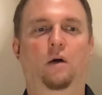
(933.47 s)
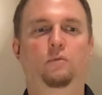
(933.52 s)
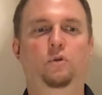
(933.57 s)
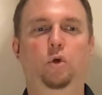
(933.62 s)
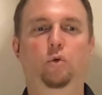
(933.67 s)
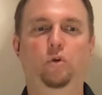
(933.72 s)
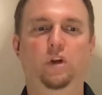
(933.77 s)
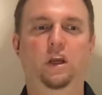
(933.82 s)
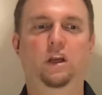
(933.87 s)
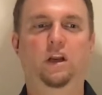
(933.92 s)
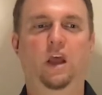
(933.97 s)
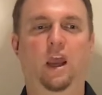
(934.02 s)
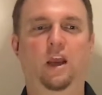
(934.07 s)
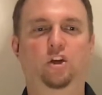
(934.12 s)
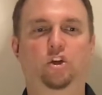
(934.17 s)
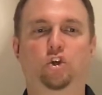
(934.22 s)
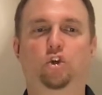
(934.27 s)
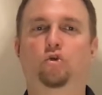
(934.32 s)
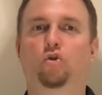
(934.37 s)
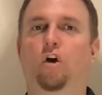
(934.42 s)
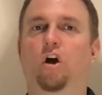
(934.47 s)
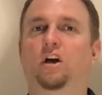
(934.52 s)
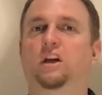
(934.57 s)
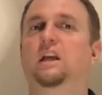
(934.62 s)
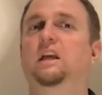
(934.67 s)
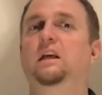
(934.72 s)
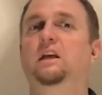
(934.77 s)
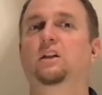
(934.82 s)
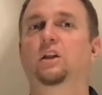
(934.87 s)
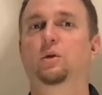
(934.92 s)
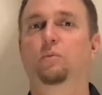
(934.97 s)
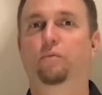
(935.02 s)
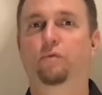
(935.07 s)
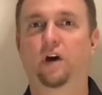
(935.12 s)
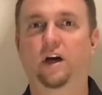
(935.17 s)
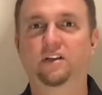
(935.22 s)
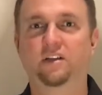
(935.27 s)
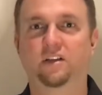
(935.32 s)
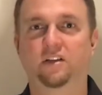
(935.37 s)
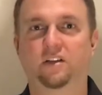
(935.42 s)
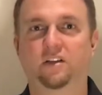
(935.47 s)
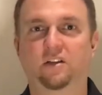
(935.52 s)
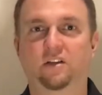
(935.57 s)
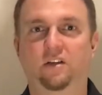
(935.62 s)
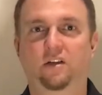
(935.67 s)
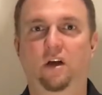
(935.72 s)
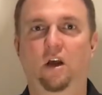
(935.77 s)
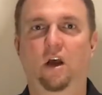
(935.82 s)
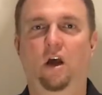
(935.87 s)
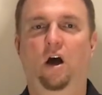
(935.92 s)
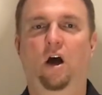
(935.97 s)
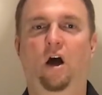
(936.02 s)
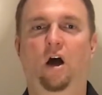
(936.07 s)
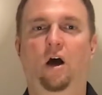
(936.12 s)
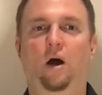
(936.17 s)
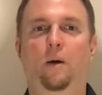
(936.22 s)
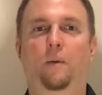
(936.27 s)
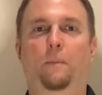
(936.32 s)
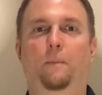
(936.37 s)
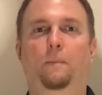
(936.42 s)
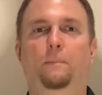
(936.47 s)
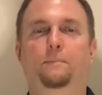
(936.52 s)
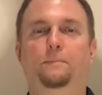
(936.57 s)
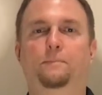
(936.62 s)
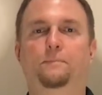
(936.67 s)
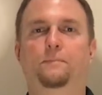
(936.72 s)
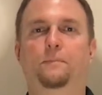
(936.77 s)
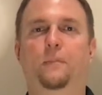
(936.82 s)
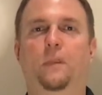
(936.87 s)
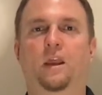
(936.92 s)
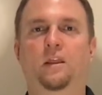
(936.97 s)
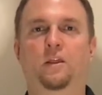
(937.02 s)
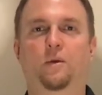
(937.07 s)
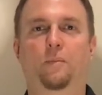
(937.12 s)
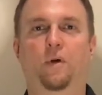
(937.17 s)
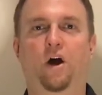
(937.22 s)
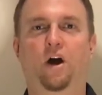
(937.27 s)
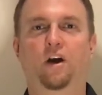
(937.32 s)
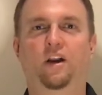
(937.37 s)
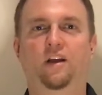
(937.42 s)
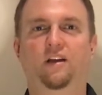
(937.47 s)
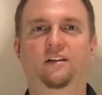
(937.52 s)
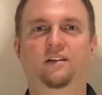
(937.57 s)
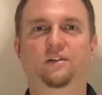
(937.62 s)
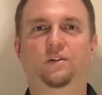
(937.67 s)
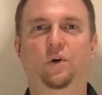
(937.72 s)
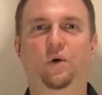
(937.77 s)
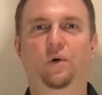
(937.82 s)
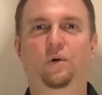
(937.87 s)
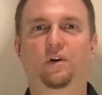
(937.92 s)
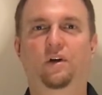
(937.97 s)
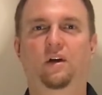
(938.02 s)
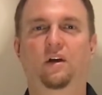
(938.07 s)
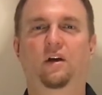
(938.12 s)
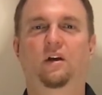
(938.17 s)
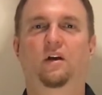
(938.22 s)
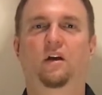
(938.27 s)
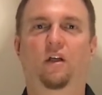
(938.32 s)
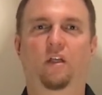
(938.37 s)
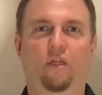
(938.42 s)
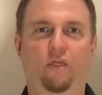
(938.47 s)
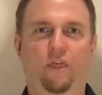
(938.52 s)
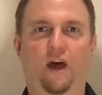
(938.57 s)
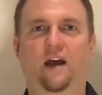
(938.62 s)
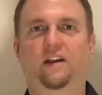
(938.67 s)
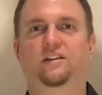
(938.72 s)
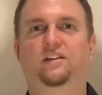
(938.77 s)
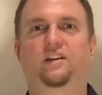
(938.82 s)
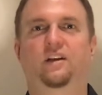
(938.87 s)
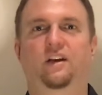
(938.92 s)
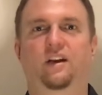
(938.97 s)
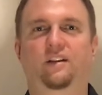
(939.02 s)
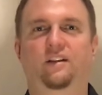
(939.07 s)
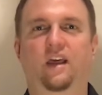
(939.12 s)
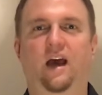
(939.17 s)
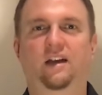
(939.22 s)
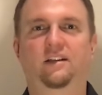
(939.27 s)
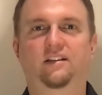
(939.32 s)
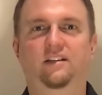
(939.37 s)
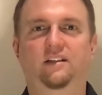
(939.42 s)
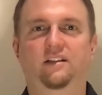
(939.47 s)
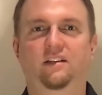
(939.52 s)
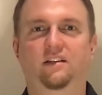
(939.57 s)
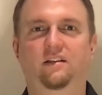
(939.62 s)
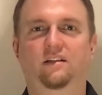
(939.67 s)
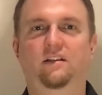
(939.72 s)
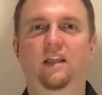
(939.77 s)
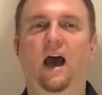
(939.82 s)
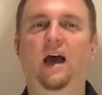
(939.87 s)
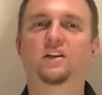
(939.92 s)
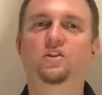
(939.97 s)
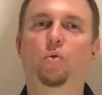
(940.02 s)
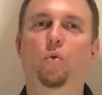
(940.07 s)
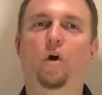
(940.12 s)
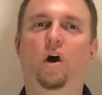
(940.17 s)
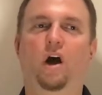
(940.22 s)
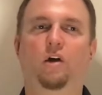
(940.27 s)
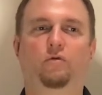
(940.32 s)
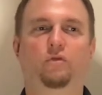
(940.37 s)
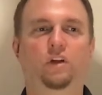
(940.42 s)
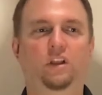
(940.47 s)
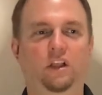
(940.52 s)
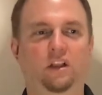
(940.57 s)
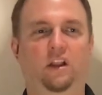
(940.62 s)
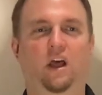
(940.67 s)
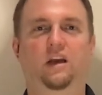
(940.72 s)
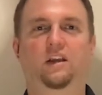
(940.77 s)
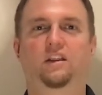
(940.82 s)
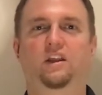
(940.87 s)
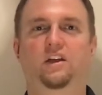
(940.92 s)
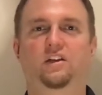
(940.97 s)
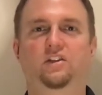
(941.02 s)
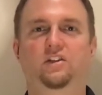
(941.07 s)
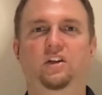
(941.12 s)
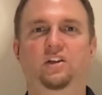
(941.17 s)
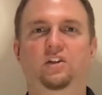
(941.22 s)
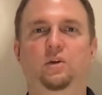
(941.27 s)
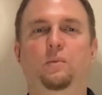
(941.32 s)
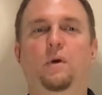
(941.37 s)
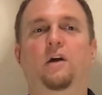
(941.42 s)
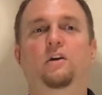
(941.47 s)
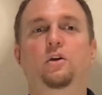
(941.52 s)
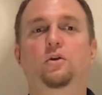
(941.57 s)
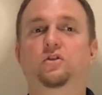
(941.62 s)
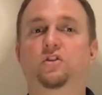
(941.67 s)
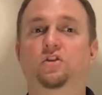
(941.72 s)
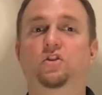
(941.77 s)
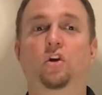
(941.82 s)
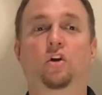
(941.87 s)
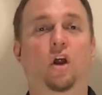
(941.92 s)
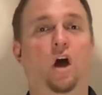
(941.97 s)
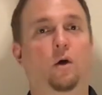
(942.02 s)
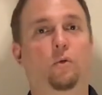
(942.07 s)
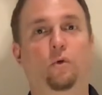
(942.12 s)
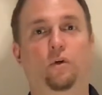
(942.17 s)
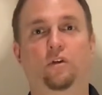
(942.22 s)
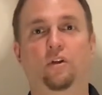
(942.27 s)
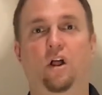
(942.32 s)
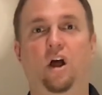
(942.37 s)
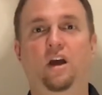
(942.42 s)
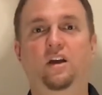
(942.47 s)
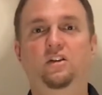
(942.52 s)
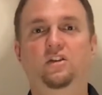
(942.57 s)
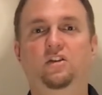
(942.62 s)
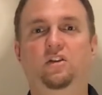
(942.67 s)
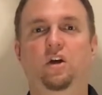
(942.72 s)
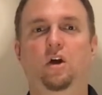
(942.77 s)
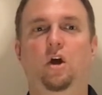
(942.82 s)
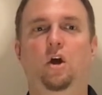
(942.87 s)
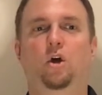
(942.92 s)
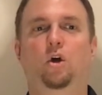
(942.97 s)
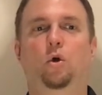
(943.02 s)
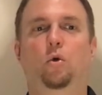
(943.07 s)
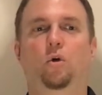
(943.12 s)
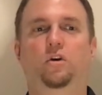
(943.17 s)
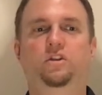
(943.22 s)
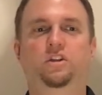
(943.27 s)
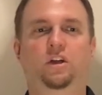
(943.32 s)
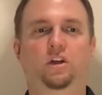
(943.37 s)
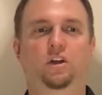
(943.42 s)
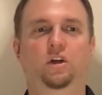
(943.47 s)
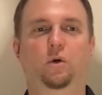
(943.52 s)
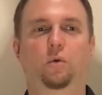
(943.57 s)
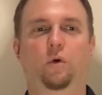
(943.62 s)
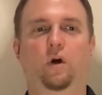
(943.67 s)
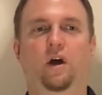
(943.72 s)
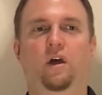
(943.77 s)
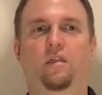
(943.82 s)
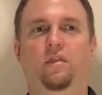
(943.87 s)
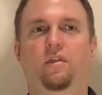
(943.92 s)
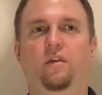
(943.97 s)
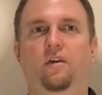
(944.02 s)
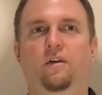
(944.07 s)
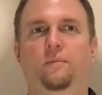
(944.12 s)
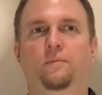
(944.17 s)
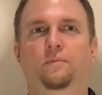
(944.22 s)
you need a strong healing presence in the body. So that's why I really like this system. I use this a lot with clients who are dealing with